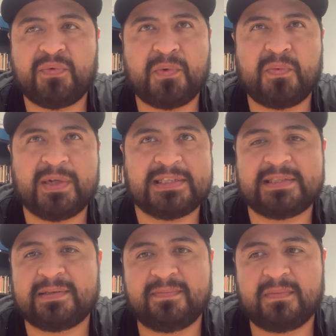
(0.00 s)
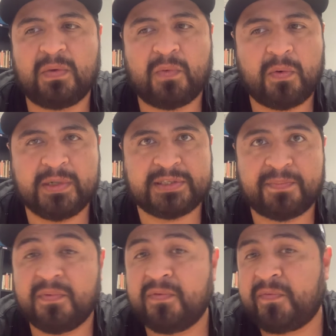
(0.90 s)
well, what was a
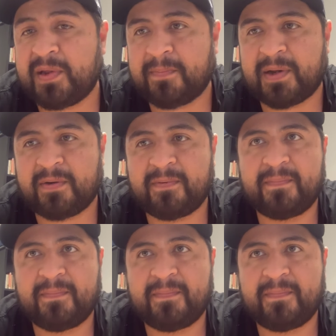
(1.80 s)
movie about?